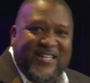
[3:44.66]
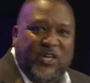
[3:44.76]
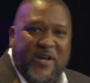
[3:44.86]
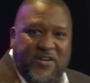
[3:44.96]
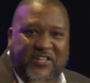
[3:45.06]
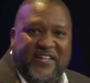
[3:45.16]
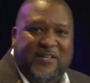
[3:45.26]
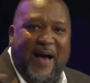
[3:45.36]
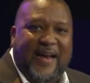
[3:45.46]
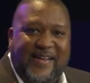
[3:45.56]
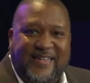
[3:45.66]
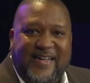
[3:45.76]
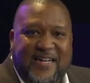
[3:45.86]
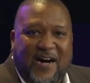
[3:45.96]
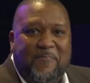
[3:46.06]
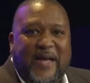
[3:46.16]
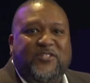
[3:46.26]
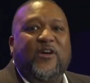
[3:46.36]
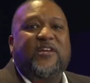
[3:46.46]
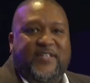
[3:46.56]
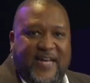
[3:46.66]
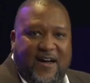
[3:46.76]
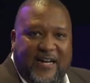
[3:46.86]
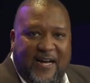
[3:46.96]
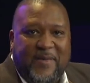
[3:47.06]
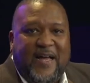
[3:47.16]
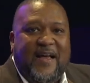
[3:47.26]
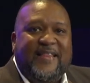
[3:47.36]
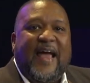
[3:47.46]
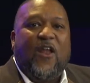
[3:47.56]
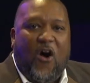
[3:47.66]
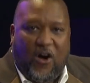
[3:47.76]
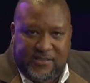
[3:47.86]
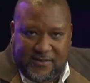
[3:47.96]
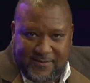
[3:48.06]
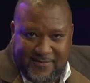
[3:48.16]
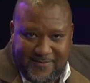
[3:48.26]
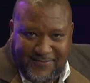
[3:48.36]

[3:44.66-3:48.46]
So when you see somebody that didn't come, make sure you tell them they lost.